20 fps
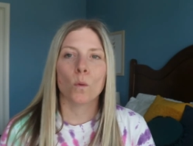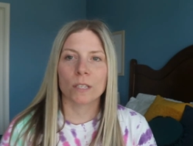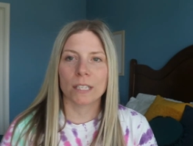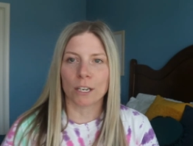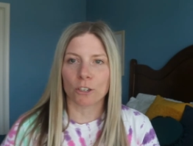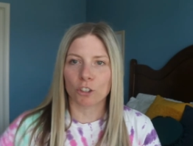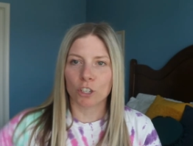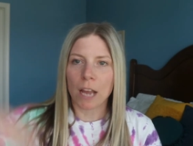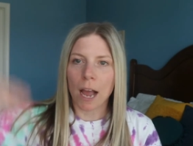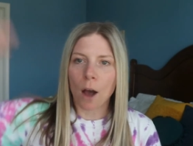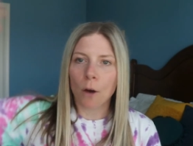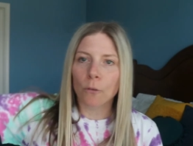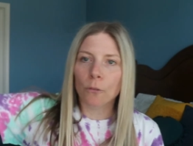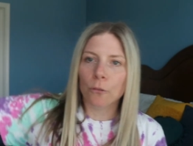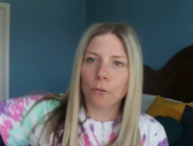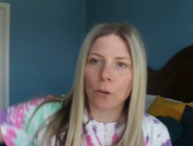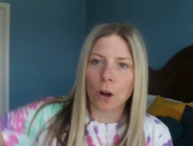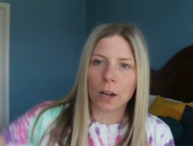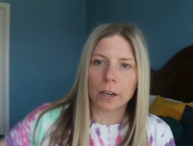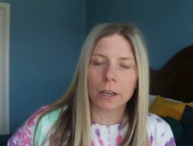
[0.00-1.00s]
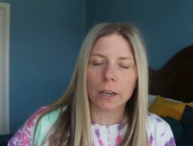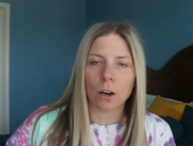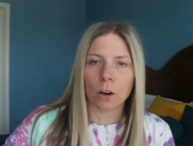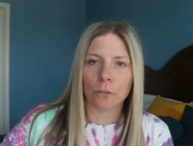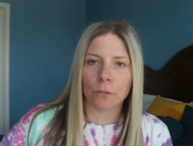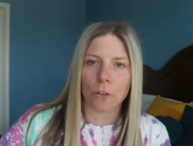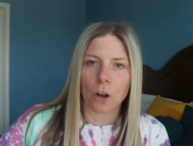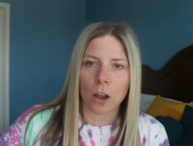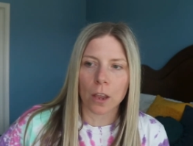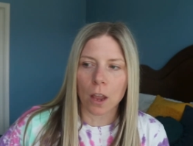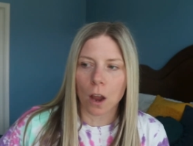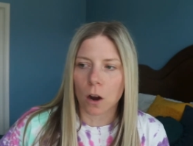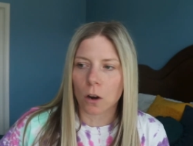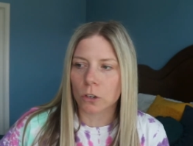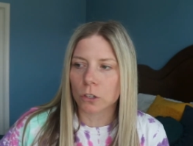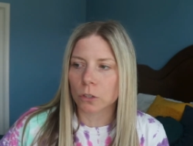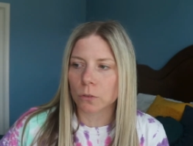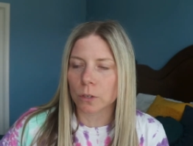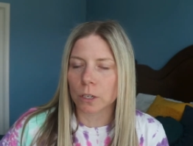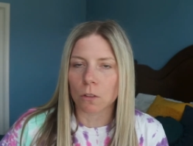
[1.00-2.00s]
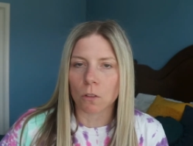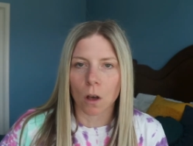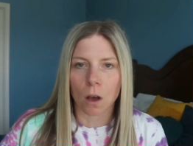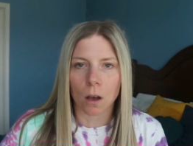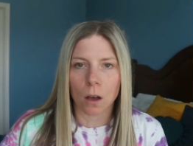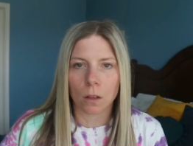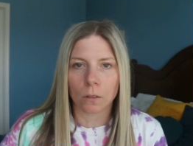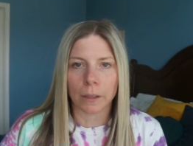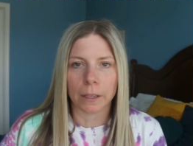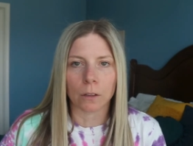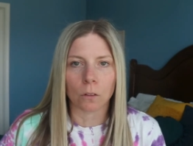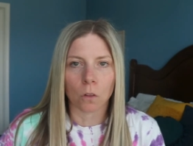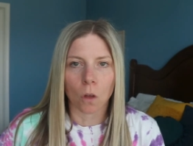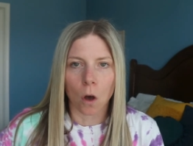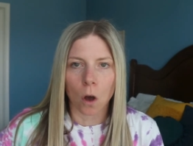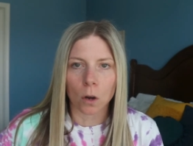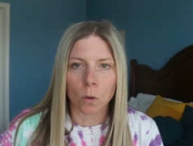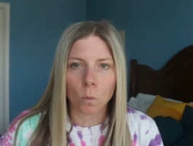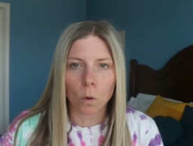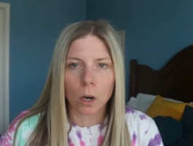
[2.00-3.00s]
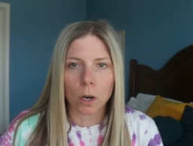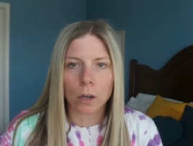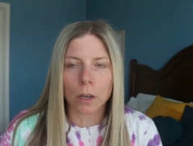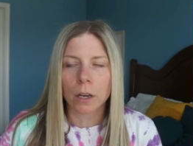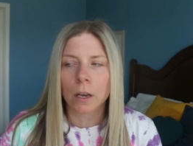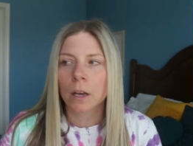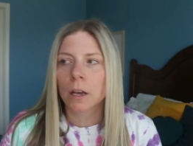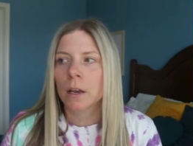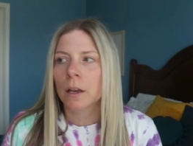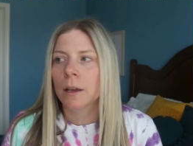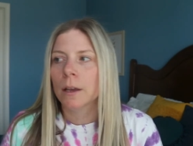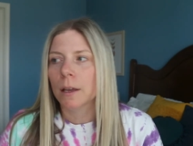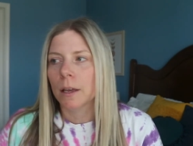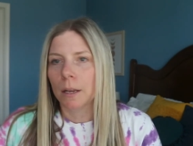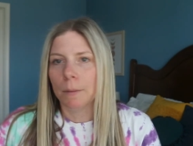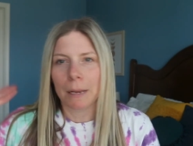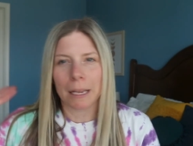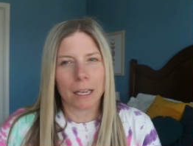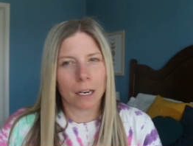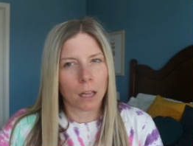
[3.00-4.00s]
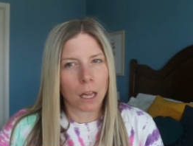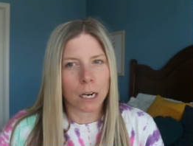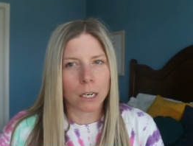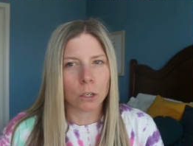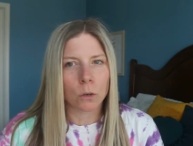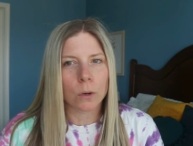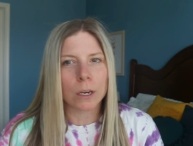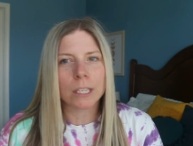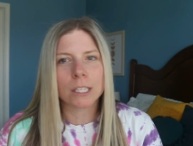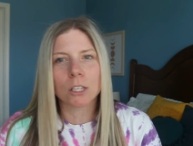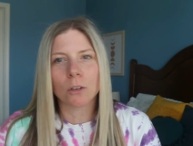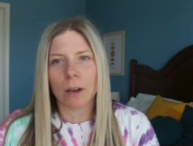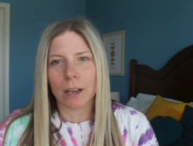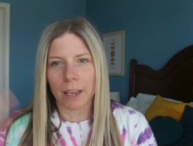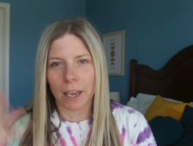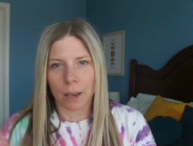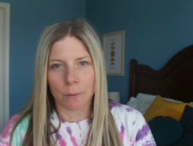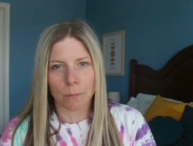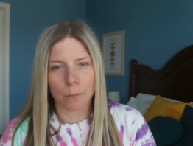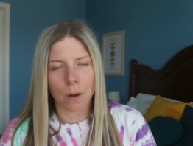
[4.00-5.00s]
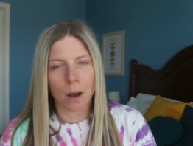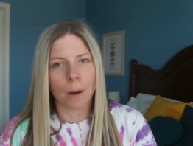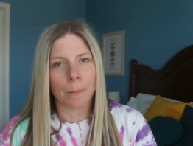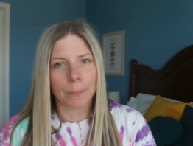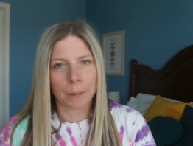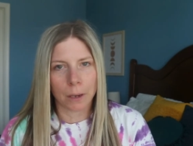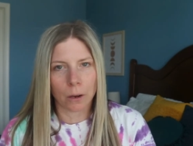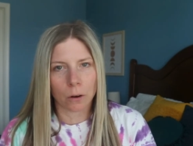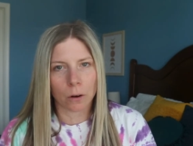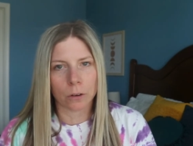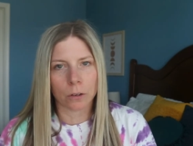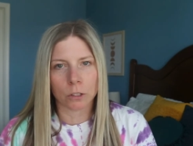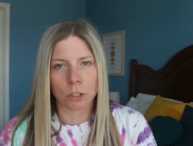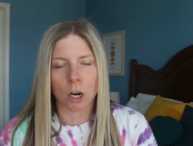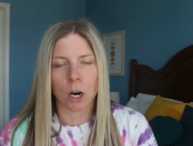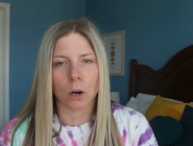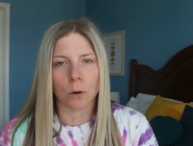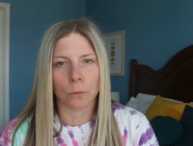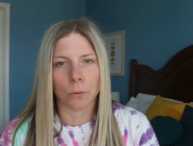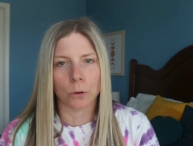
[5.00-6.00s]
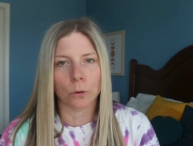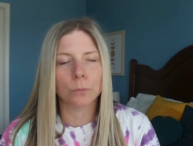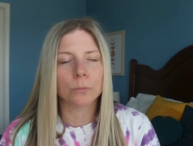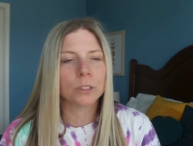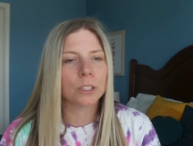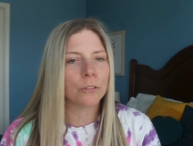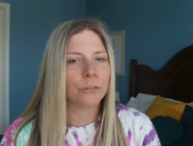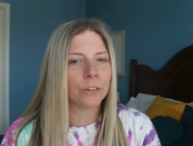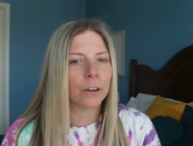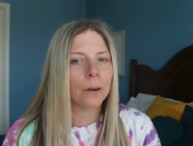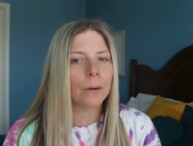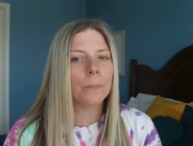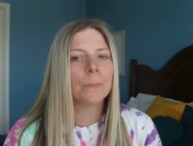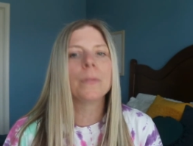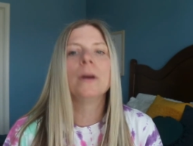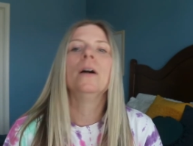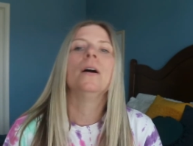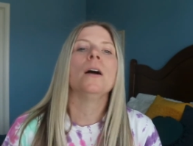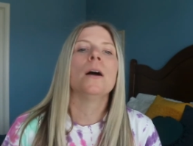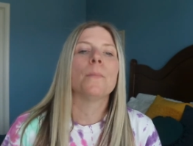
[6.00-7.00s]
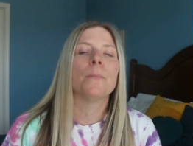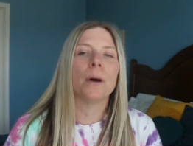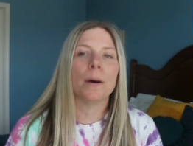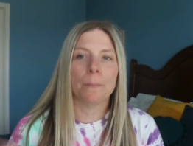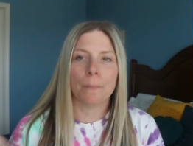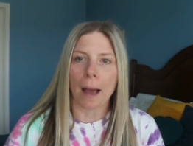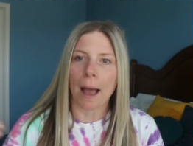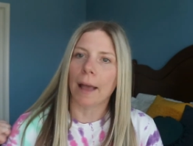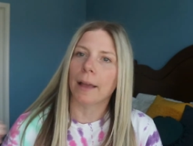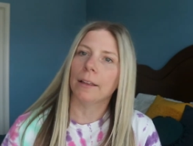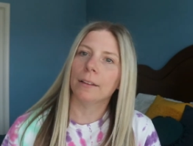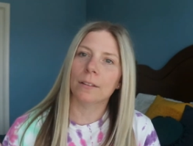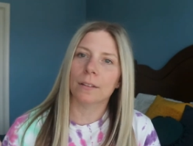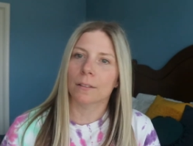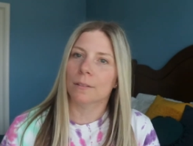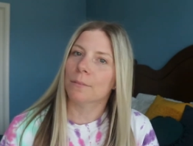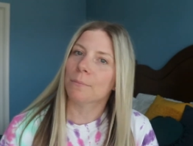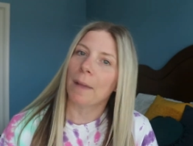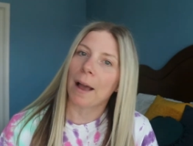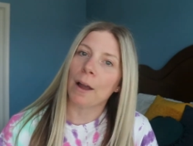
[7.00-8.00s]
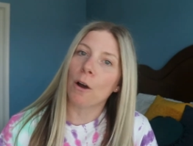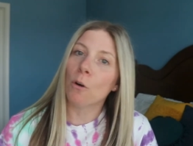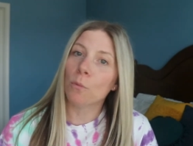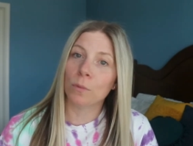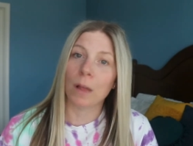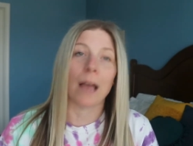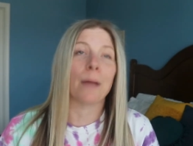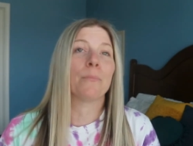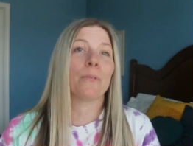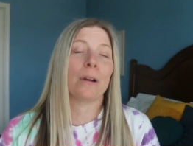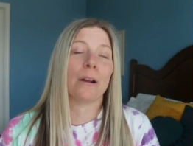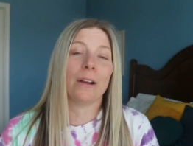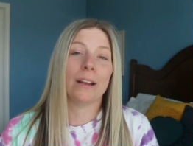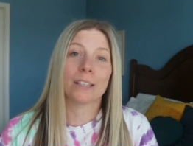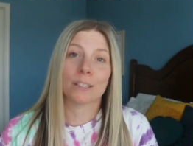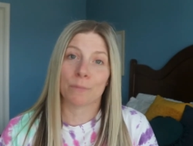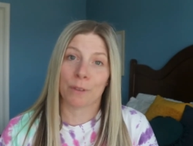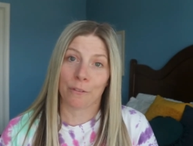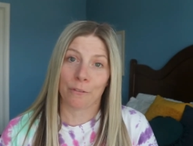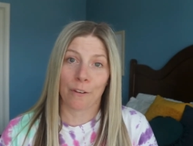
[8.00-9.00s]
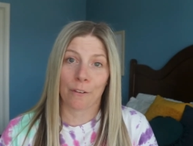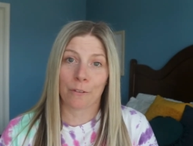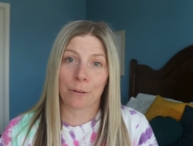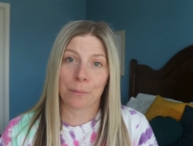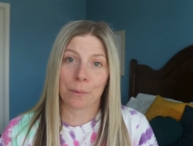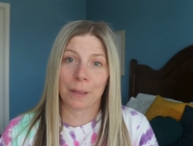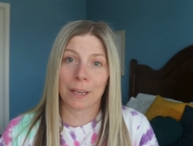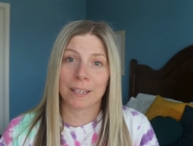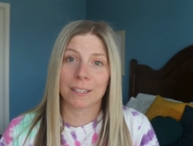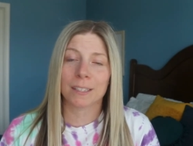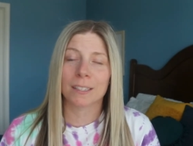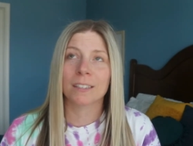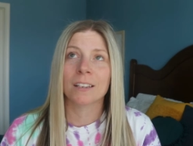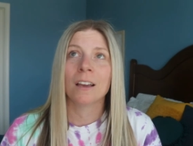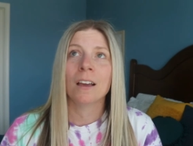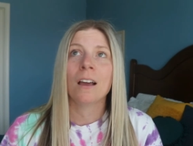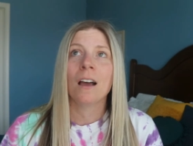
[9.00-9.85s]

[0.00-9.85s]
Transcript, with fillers: was actually out front in our front yard doing lawn, like lawn work and making a lot of noise so I came up here to our room to film but my my home library is my favorite place